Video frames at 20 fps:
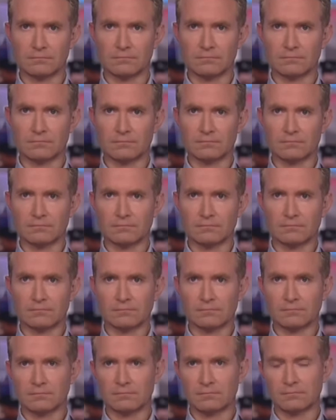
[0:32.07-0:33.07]

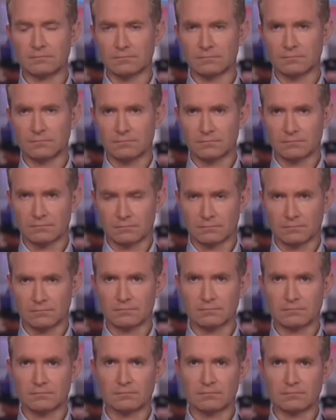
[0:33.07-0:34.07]

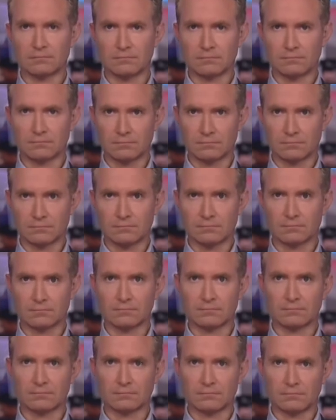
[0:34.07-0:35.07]

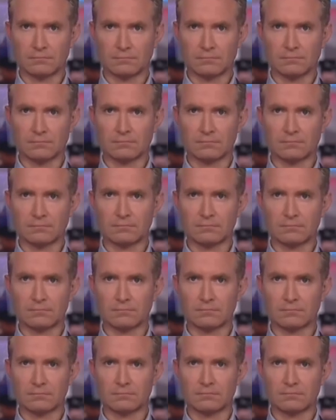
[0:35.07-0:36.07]

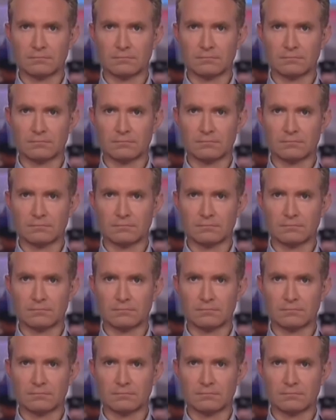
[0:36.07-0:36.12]
No words are spoken by the person on screen.